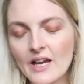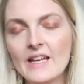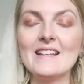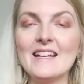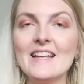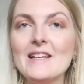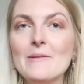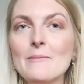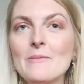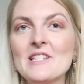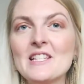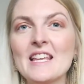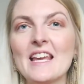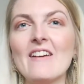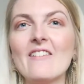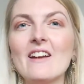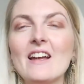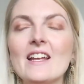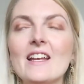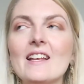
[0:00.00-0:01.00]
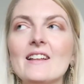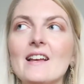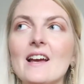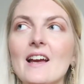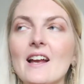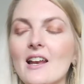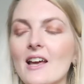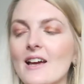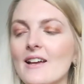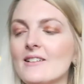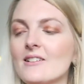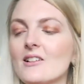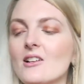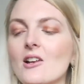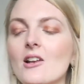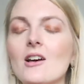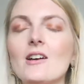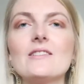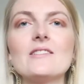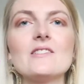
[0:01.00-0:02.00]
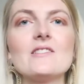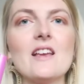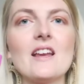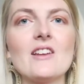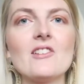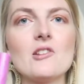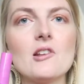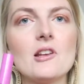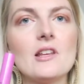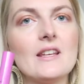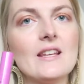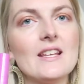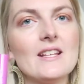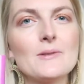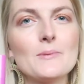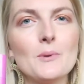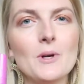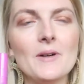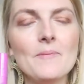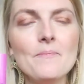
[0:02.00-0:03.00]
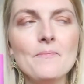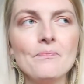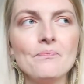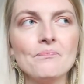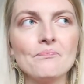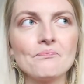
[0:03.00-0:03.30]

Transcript: And then the mascara that I liked a lot is actually this one.